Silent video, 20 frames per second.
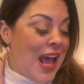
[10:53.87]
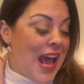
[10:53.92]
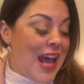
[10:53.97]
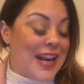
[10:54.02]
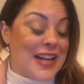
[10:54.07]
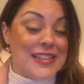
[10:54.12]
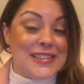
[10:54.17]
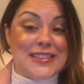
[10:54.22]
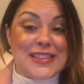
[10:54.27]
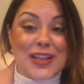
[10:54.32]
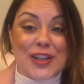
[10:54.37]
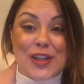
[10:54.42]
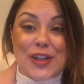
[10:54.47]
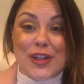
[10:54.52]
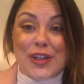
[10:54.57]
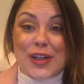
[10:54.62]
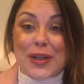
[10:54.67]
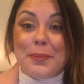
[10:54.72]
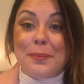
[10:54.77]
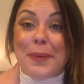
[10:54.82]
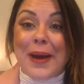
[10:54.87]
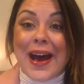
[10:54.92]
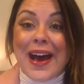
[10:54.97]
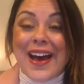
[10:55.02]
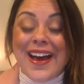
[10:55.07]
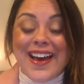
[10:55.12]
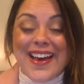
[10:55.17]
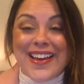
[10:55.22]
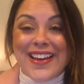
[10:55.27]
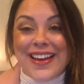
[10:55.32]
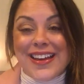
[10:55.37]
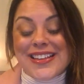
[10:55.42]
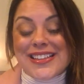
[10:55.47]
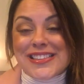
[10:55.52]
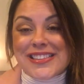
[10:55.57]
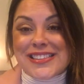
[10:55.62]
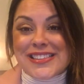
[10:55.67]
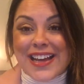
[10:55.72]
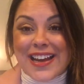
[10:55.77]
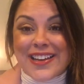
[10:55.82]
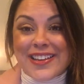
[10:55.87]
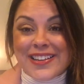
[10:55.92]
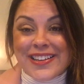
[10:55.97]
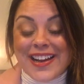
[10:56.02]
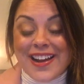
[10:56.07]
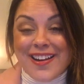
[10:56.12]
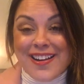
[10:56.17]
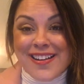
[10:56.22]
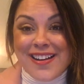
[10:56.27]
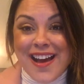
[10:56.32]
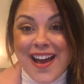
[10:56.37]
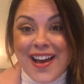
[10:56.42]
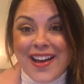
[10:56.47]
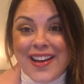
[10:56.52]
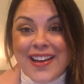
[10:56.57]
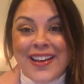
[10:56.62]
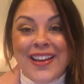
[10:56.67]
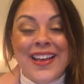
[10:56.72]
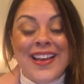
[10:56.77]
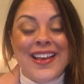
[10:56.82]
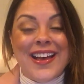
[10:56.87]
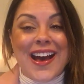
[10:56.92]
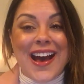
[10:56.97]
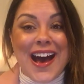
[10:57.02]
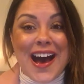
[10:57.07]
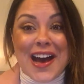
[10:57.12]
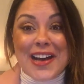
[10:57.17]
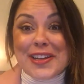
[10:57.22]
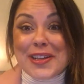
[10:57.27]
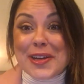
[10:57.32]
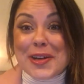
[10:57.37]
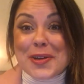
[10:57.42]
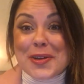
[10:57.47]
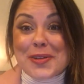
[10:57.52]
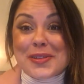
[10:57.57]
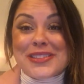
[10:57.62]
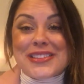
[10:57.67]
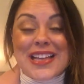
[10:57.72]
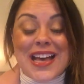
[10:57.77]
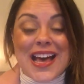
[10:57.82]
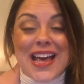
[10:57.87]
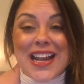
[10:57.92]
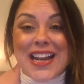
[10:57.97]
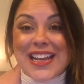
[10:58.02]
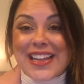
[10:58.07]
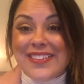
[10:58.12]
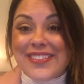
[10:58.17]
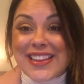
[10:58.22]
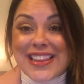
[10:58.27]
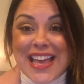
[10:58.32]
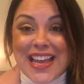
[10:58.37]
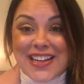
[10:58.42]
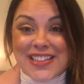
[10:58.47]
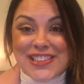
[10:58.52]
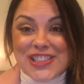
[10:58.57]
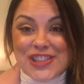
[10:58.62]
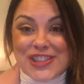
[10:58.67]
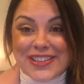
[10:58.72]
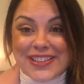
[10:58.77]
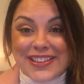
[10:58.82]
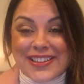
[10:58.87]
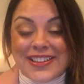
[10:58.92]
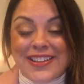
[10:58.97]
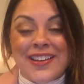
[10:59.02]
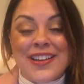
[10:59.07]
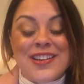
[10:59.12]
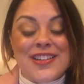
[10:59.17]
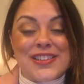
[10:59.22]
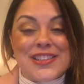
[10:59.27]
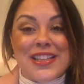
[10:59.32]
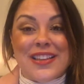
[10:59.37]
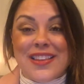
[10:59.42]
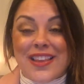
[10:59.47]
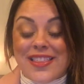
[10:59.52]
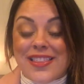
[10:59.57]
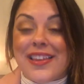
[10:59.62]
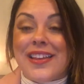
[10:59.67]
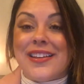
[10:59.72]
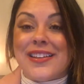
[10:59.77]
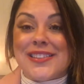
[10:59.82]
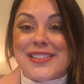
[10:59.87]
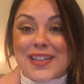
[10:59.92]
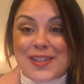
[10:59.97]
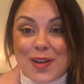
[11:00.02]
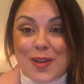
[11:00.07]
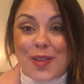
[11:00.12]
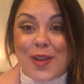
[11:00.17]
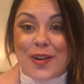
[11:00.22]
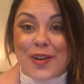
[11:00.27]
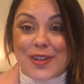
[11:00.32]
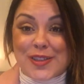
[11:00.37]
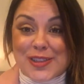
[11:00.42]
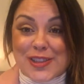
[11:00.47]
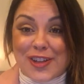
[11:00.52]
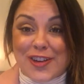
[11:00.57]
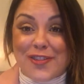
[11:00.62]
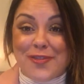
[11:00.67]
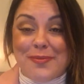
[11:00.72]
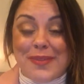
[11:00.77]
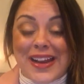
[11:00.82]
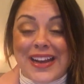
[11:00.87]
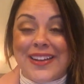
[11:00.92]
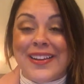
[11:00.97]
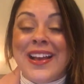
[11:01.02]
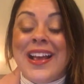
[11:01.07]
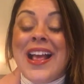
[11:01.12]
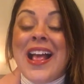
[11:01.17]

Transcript: And I said goodbye, sayonara, adios, arrivederci to the things that no longer serve me.